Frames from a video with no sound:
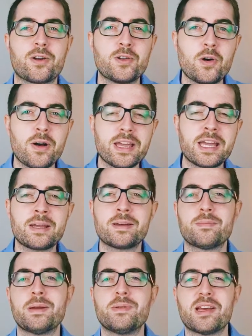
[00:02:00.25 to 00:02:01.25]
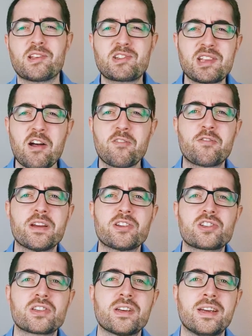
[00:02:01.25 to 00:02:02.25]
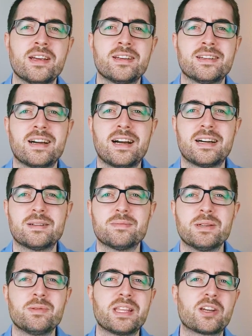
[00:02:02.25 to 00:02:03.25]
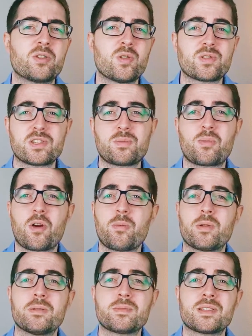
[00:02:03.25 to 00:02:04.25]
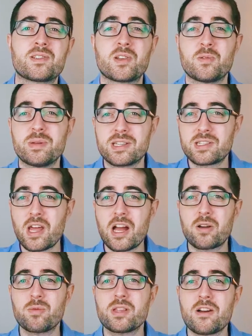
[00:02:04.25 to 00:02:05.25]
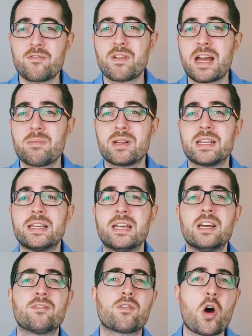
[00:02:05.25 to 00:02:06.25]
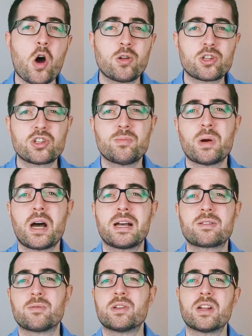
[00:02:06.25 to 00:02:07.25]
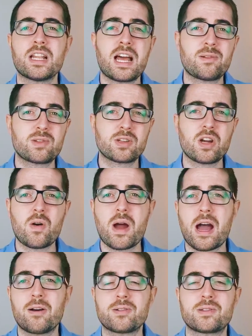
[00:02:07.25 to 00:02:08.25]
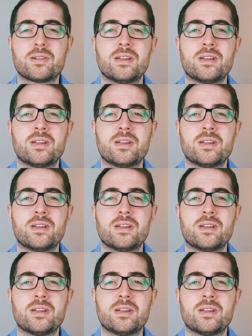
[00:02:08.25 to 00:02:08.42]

annoying, maybe they're selfish, maybe they cause us problems. And so to be stuck with our family for a whole Shabbat, we're not allowed to go out,